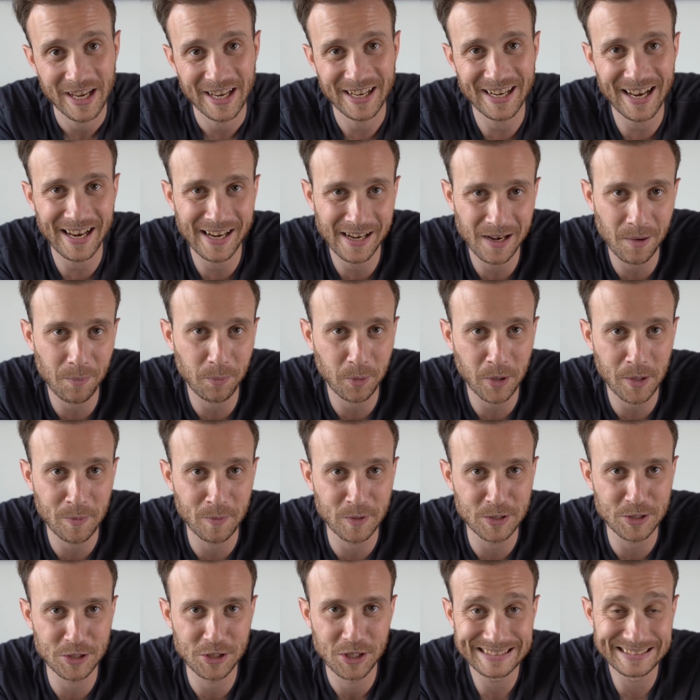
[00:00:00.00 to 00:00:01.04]
it ended up pretty
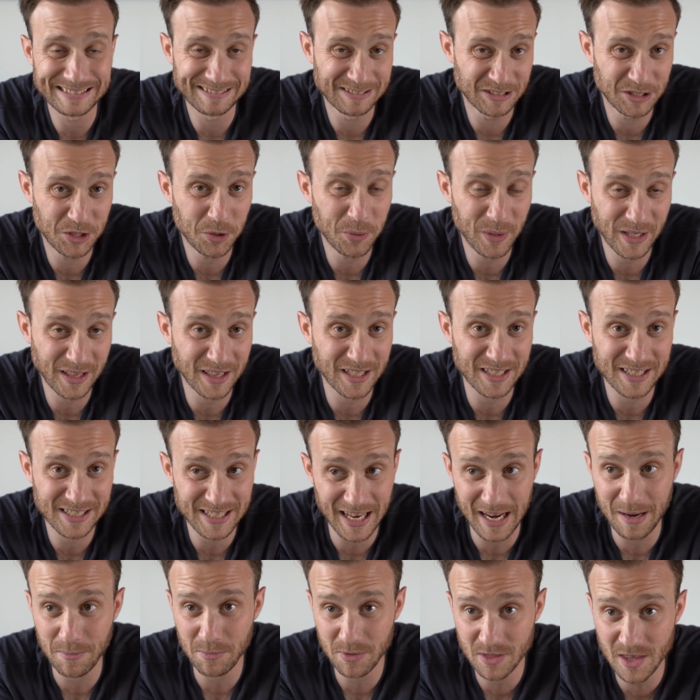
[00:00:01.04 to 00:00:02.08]
much doing the
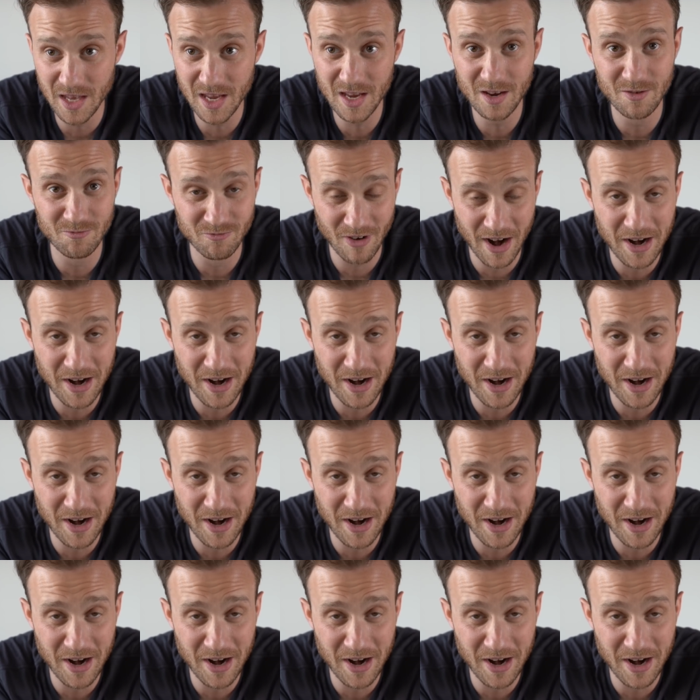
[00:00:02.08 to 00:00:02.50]
same thing,